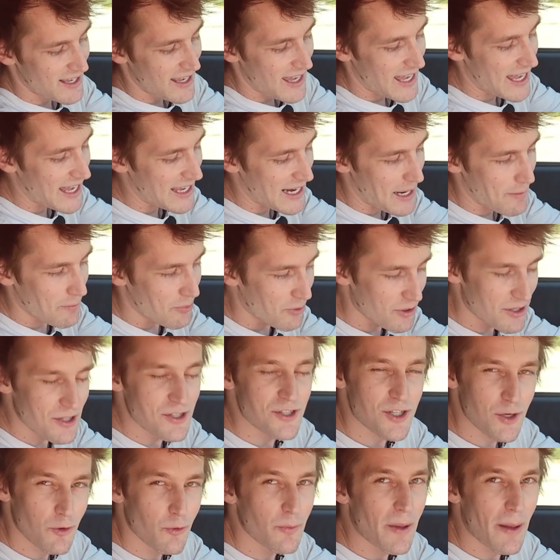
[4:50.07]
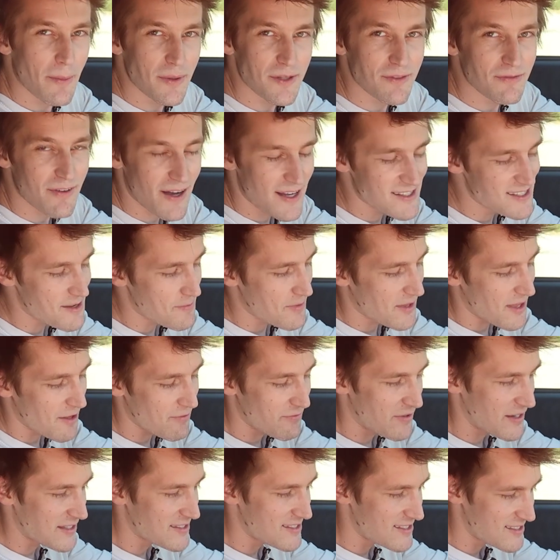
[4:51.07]
And I'm pretty sure we'll be able to find something that
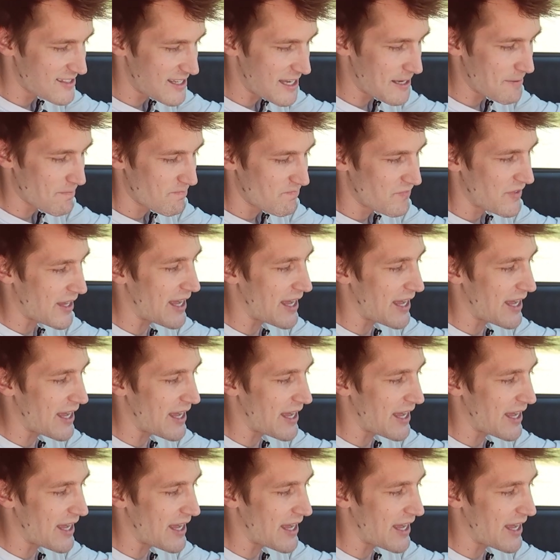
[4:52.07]
fixes it.